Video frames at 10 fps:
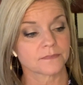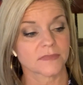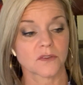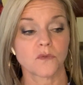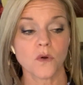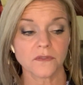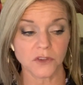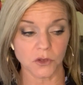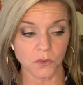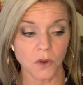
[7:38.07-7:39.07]
the 4 of
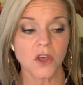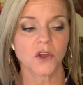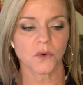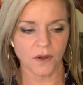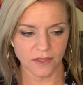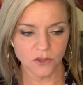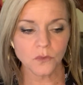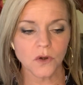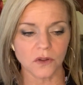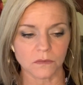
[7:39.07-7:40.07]
you who were in the
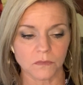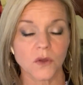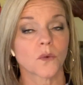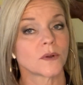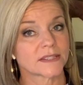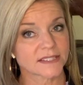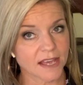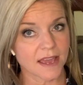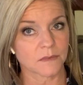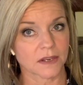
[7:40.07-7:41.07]
room when
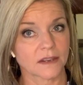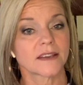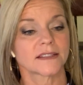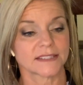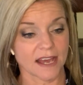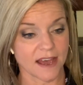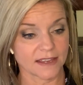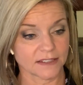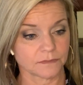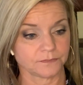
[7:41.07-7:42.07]
Simon died.